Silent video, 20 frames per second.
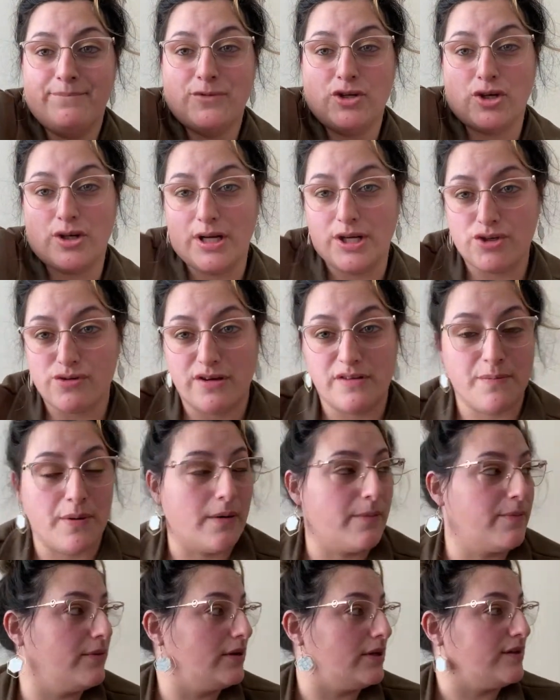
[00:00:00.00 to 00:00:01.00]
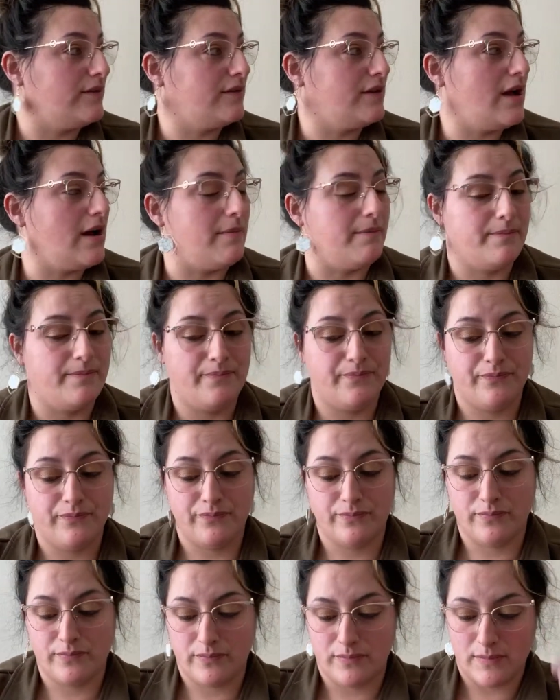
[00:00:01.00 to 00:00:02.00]
You're not dressed properly. Stop. Mm.
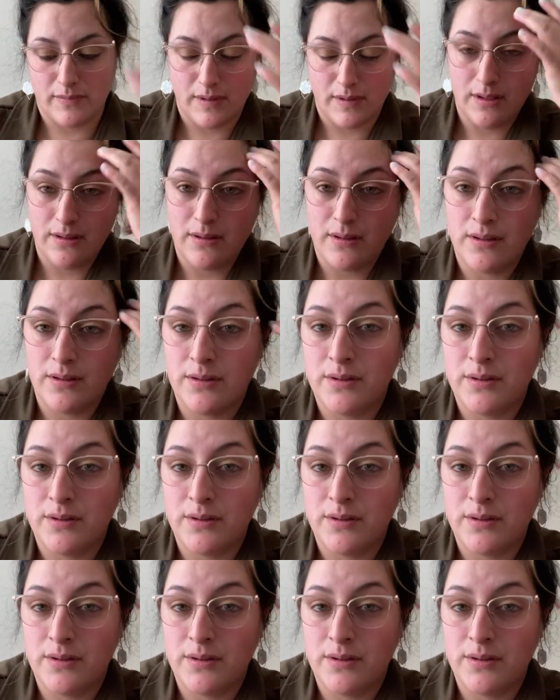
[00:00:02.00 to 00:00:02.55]
Mm, you can see